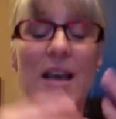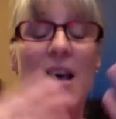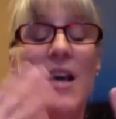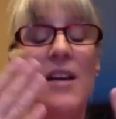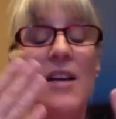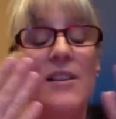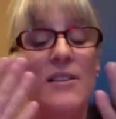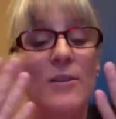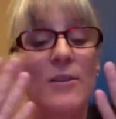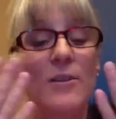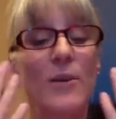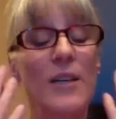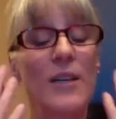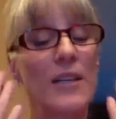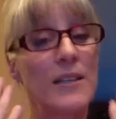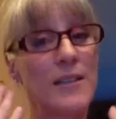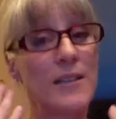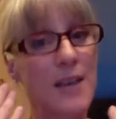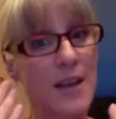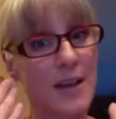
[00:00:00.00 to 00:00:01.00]
So what
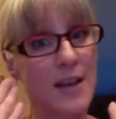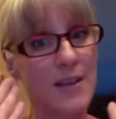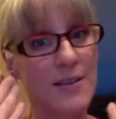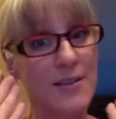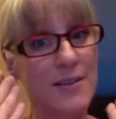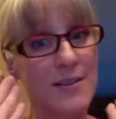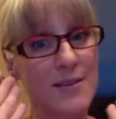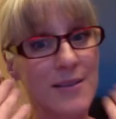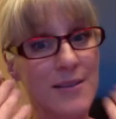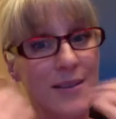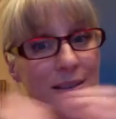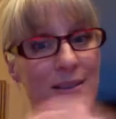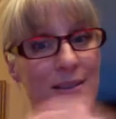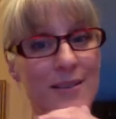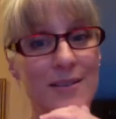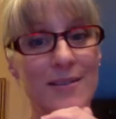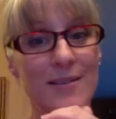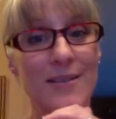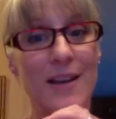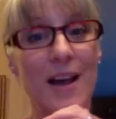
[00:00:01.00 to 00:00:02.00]
it does
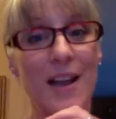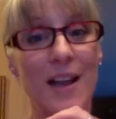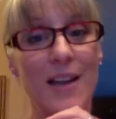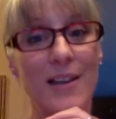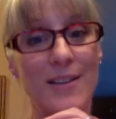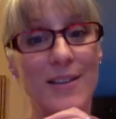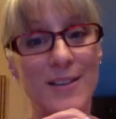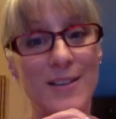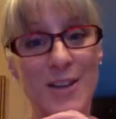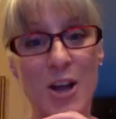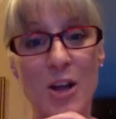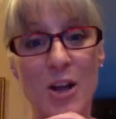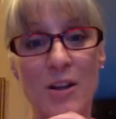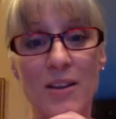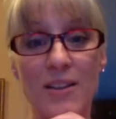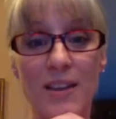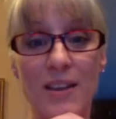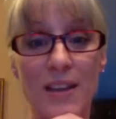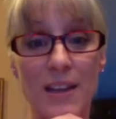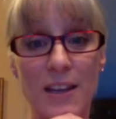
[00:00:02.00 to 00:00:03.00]
is, I like to call
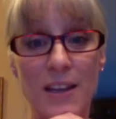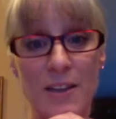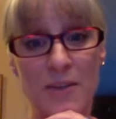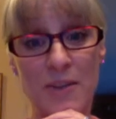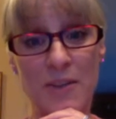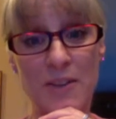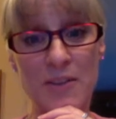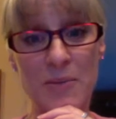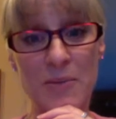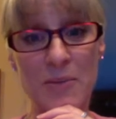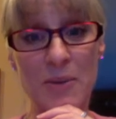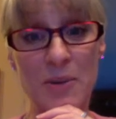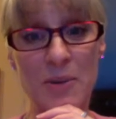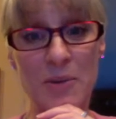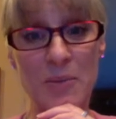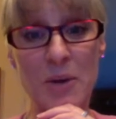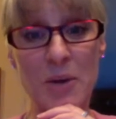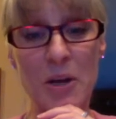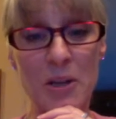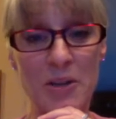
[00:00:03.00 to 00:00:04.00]
it the
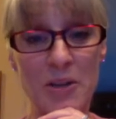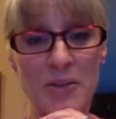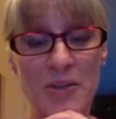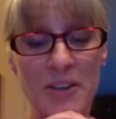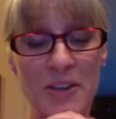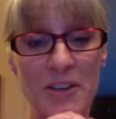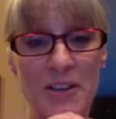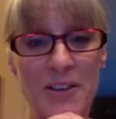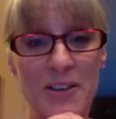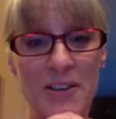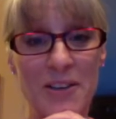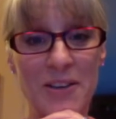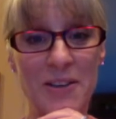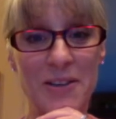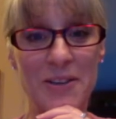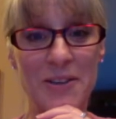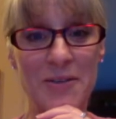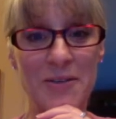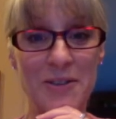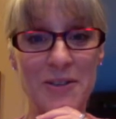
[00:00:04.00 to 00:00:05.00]
invisible polyfiller
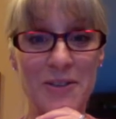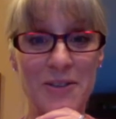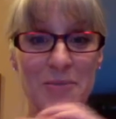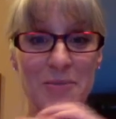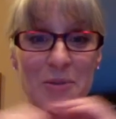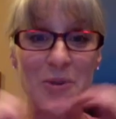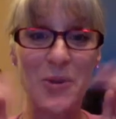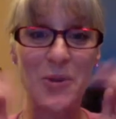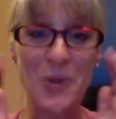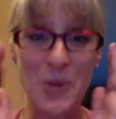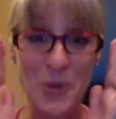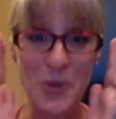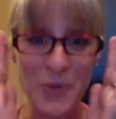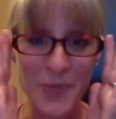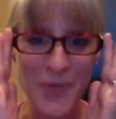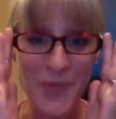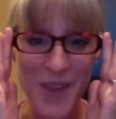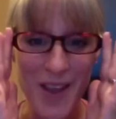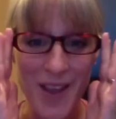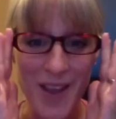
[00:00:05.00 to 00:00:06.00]
and invisible glue.
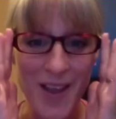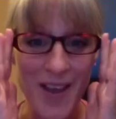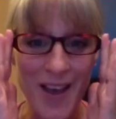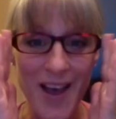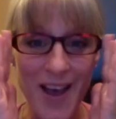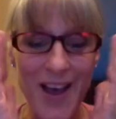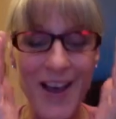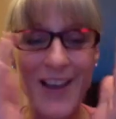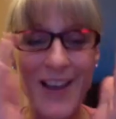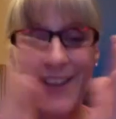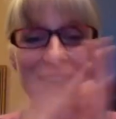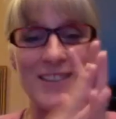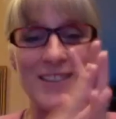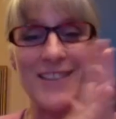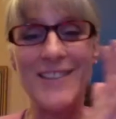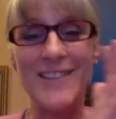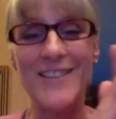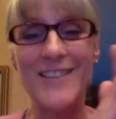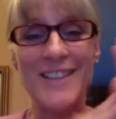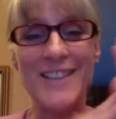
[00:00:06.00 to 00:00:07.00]

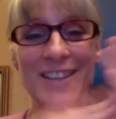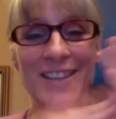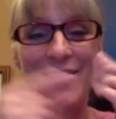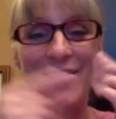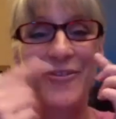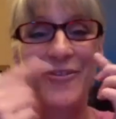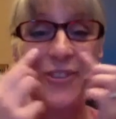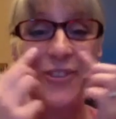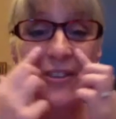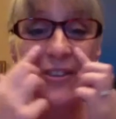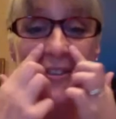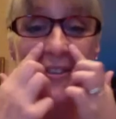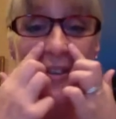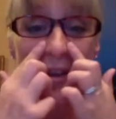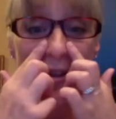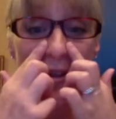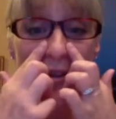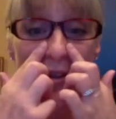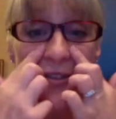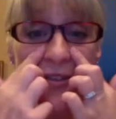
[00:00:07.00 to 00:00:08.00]
And it fills in
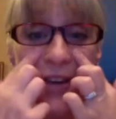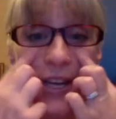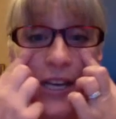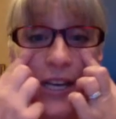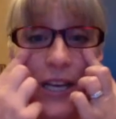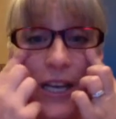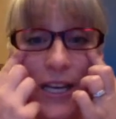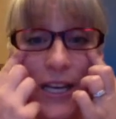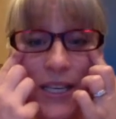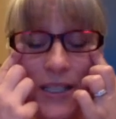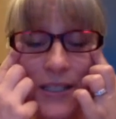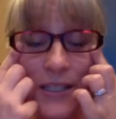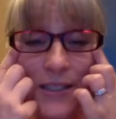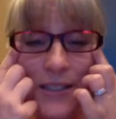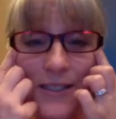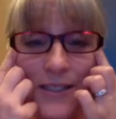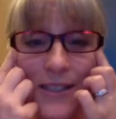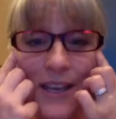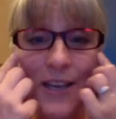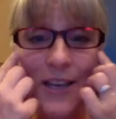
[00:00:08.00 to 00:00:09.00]
all the fine
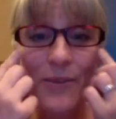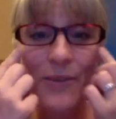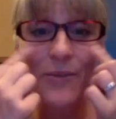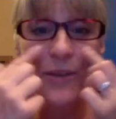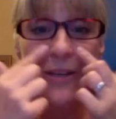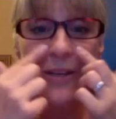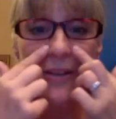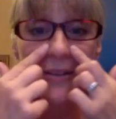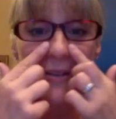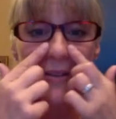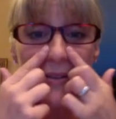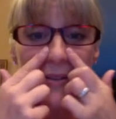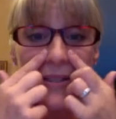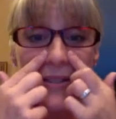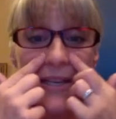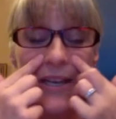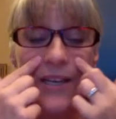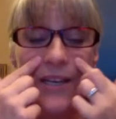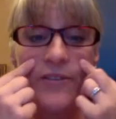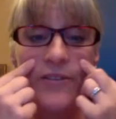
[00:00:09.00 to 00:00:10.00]
lines and wrinkles,
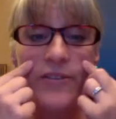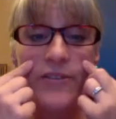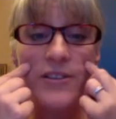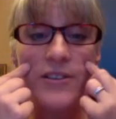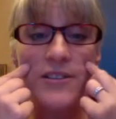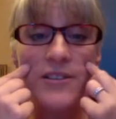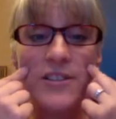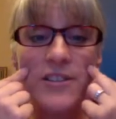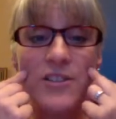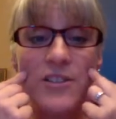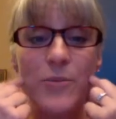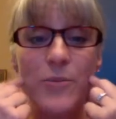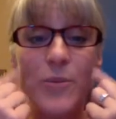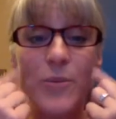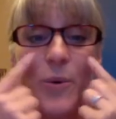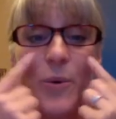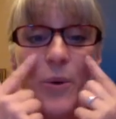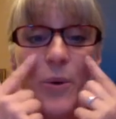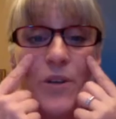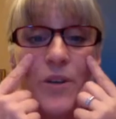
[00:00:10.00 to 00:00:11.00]
and it fills in your
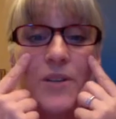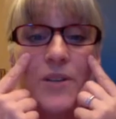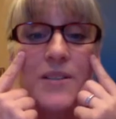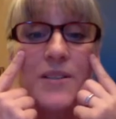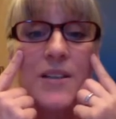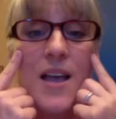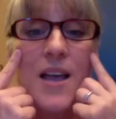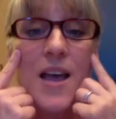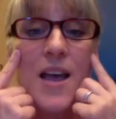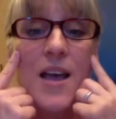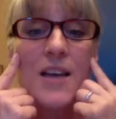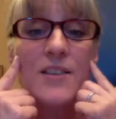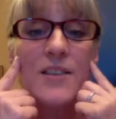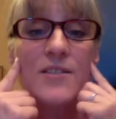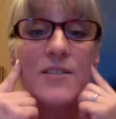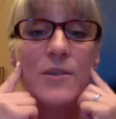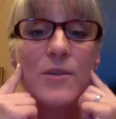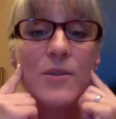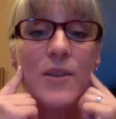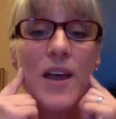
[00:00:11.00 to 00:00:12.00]
pores,
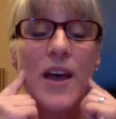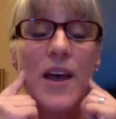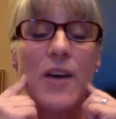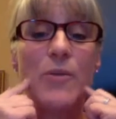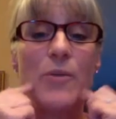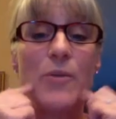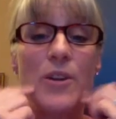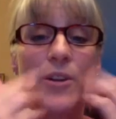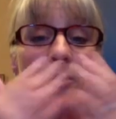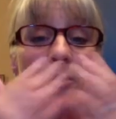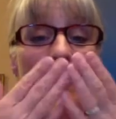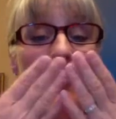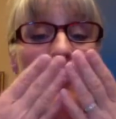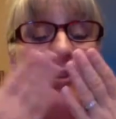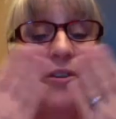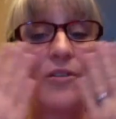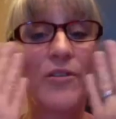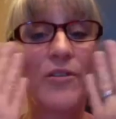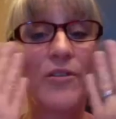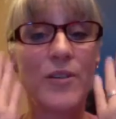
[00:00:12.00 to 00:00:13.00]
so that when you put
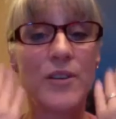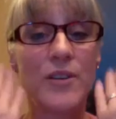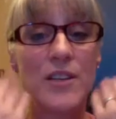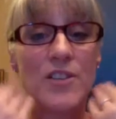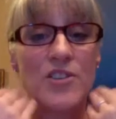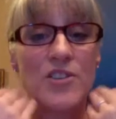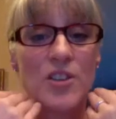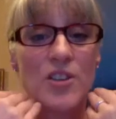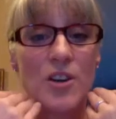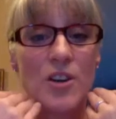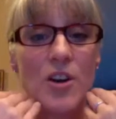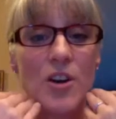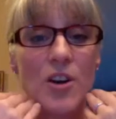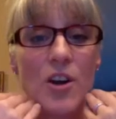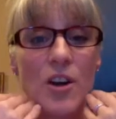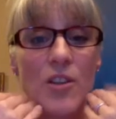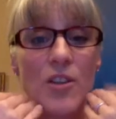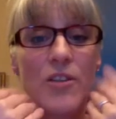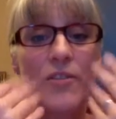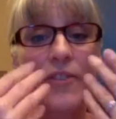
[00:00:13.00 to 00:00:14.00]
your foundation
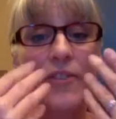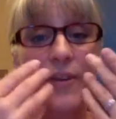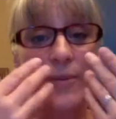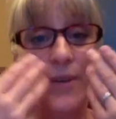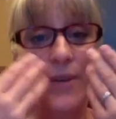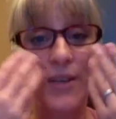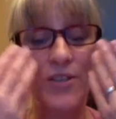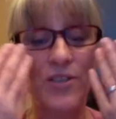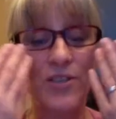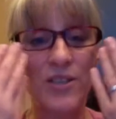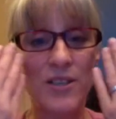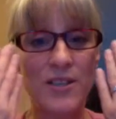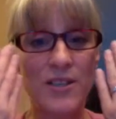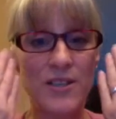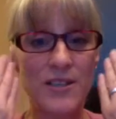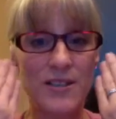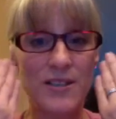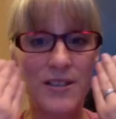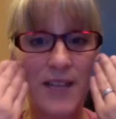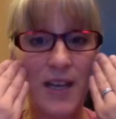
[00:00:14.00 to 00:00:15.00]
on, the foundation
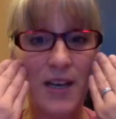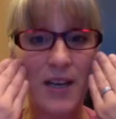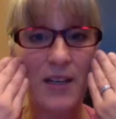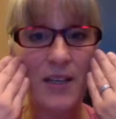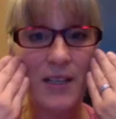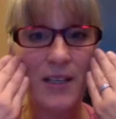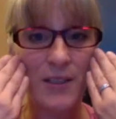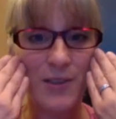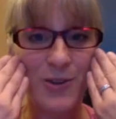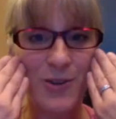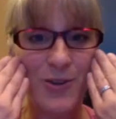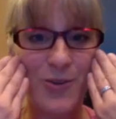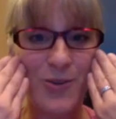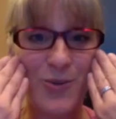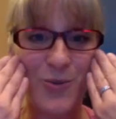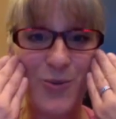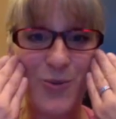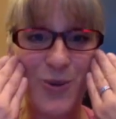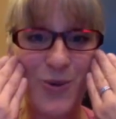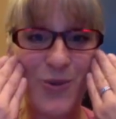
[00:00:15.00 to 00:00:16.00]
doesn't settle into
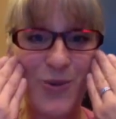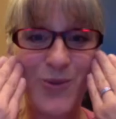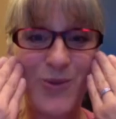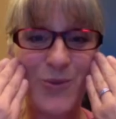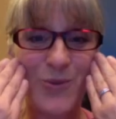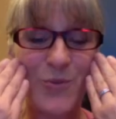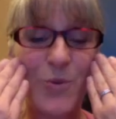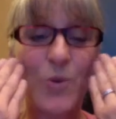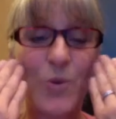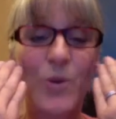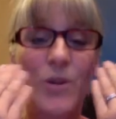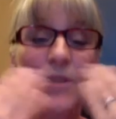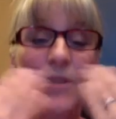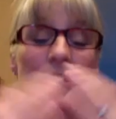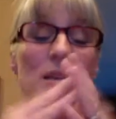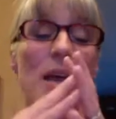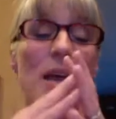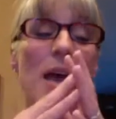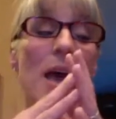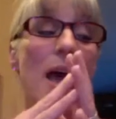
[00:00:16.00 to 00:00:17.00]
those wrinkles and pores,
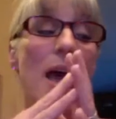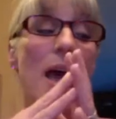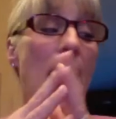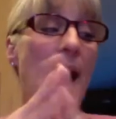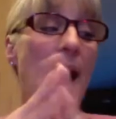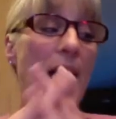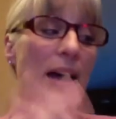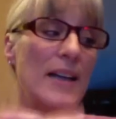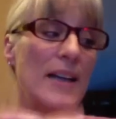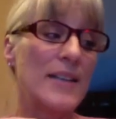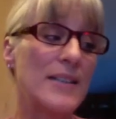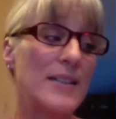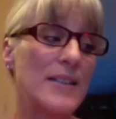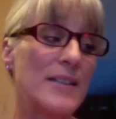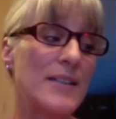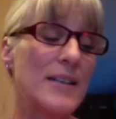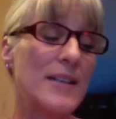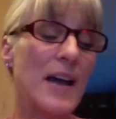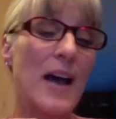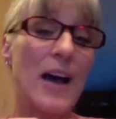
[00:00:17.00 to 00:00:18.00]

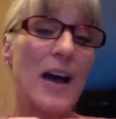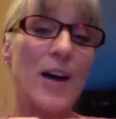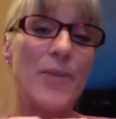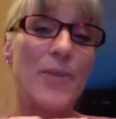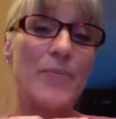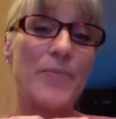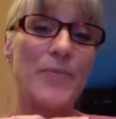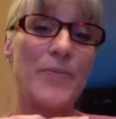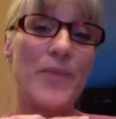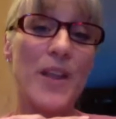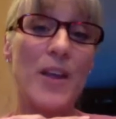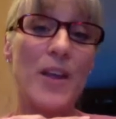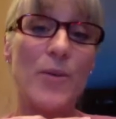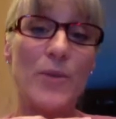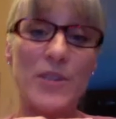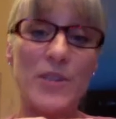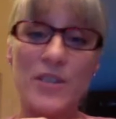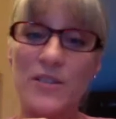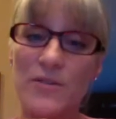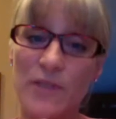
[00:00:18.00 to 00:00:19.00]
and
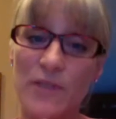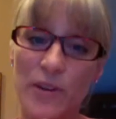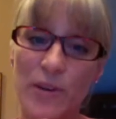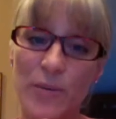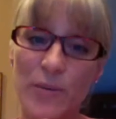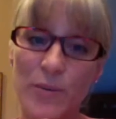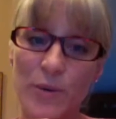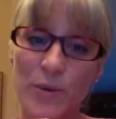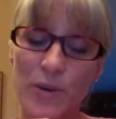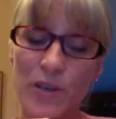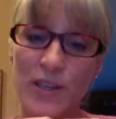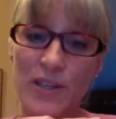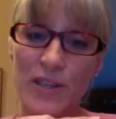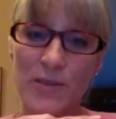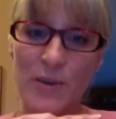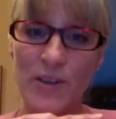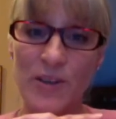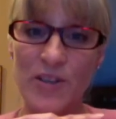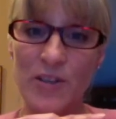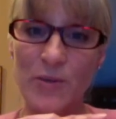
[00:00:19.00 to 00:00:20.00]
which is very important,
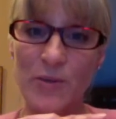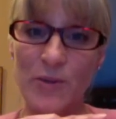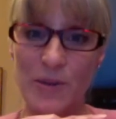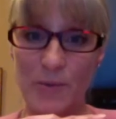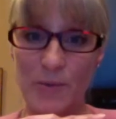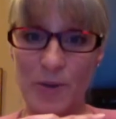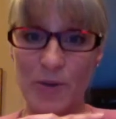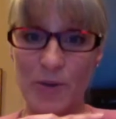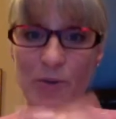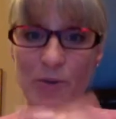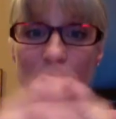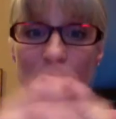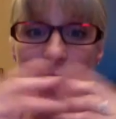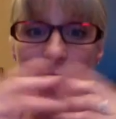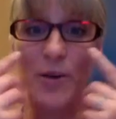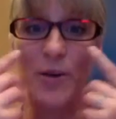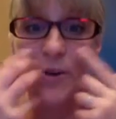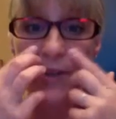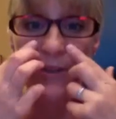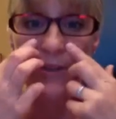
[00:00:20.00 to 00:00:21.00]
especially with mineral
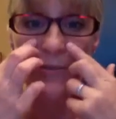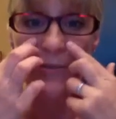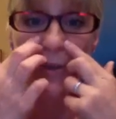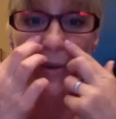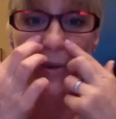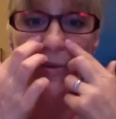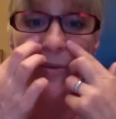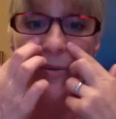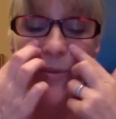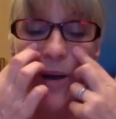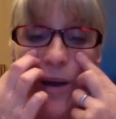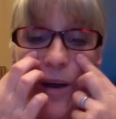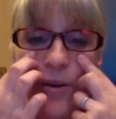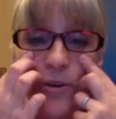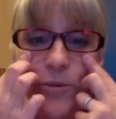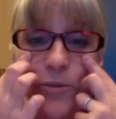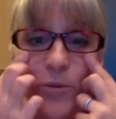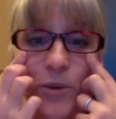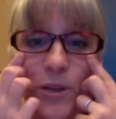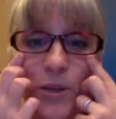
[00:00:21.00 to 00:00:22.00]
powder, because mineral
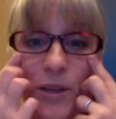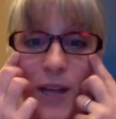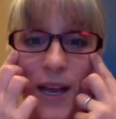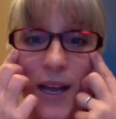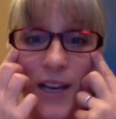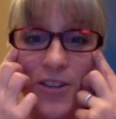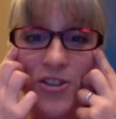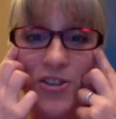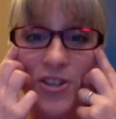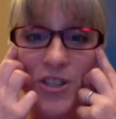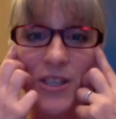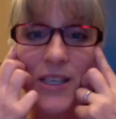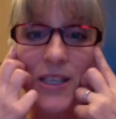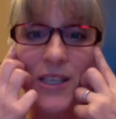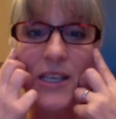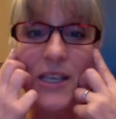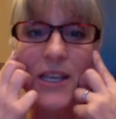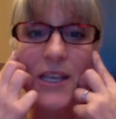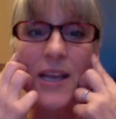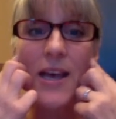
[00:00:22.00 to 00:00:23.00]
powder will actually